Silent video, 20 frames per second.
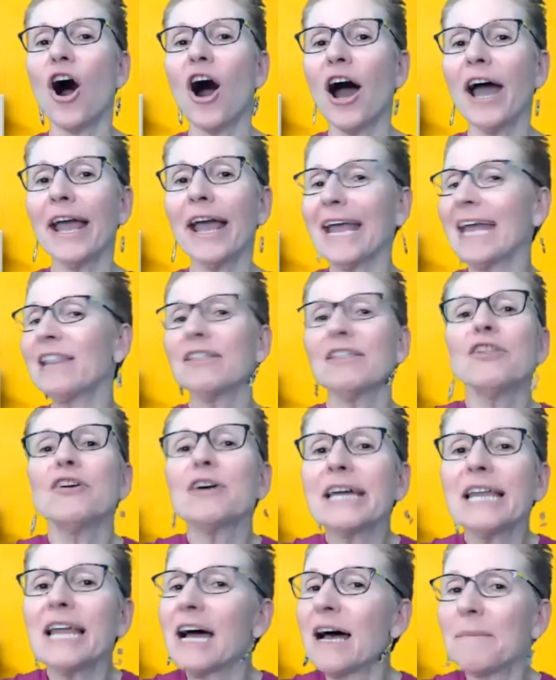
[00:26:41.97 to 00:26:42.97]
And look
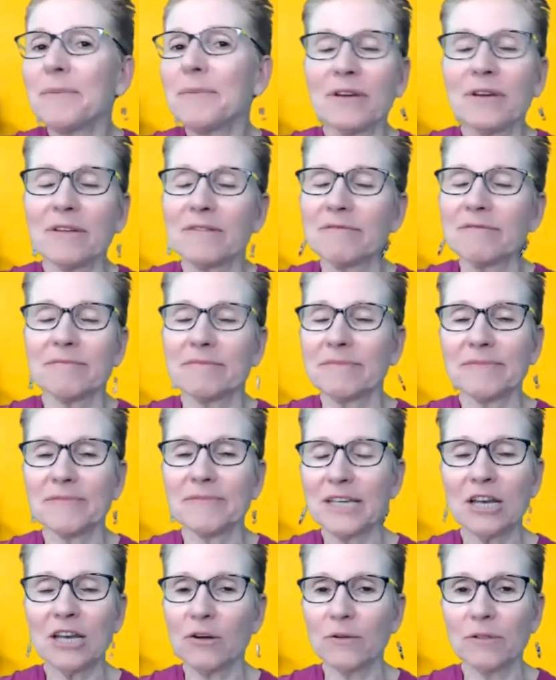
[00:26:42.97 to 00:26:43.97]
it up. You can,
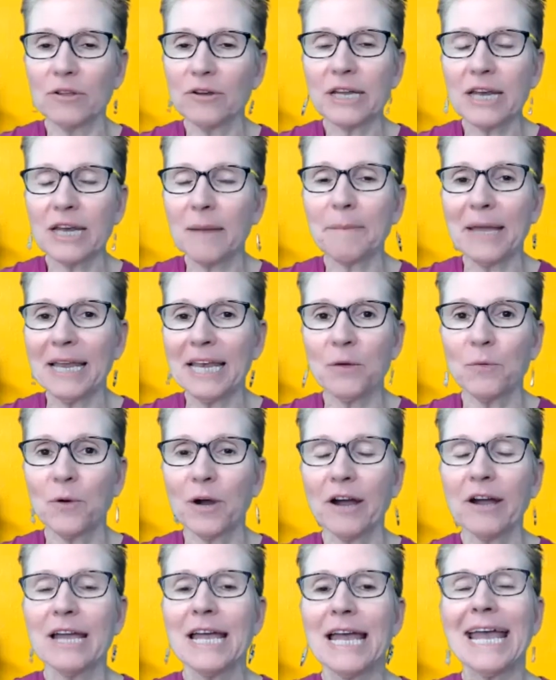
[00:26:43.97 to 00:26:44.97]
you know, look it up
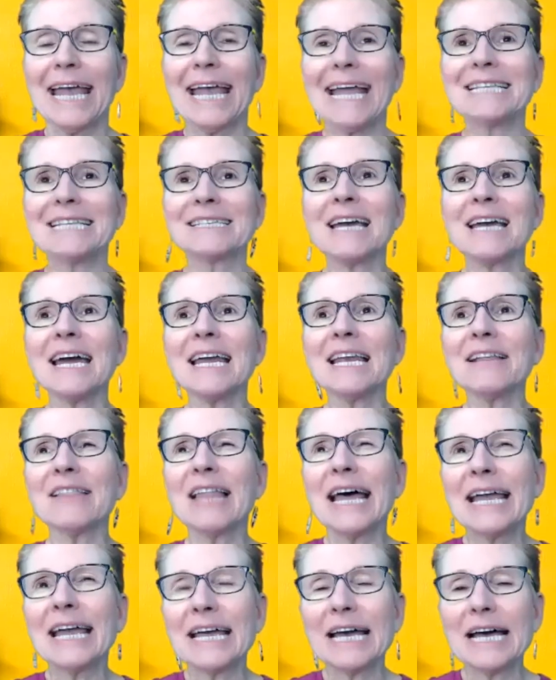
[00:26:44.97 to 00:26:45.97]
anywhere. It's kind of
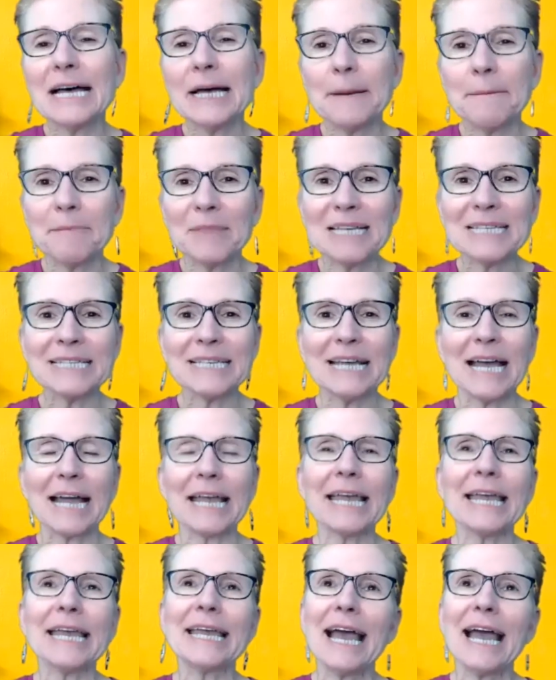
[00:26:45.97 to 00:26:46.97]
like, let's see,
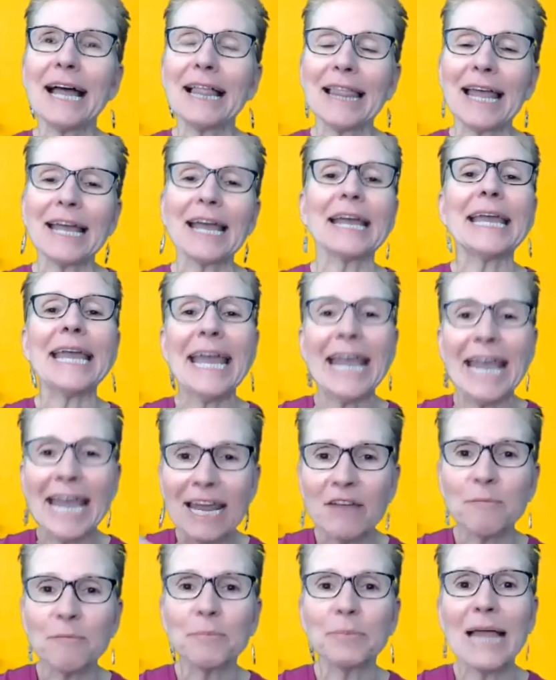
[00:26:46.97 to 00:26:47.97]
like a can
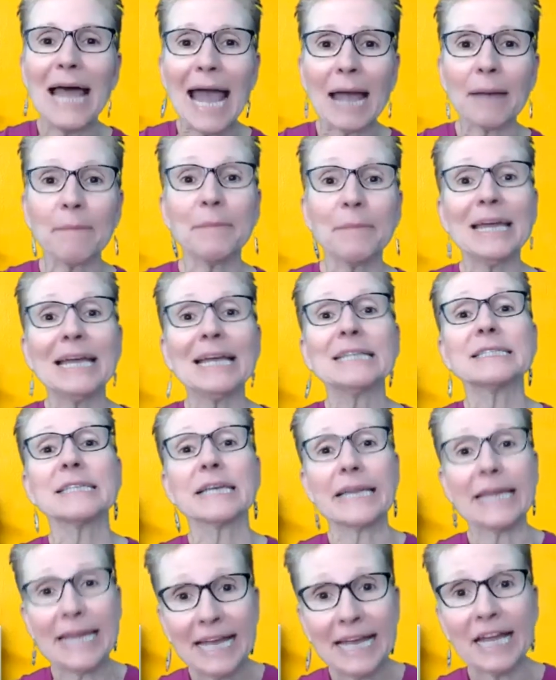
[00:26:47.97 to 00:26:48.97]
of black beans, a
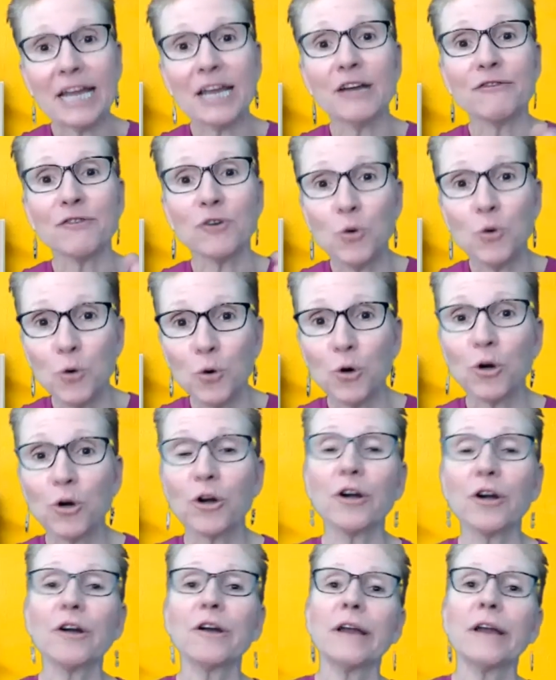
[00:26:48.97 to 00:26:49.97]
can of
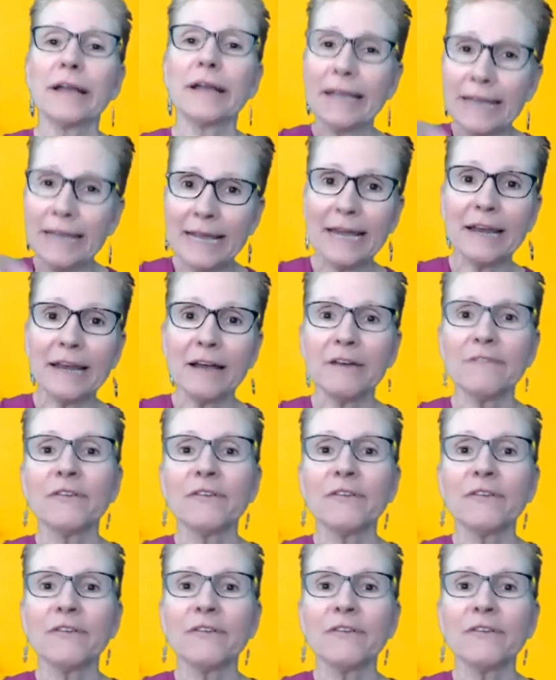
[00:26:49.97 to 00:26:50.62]
corn, a can of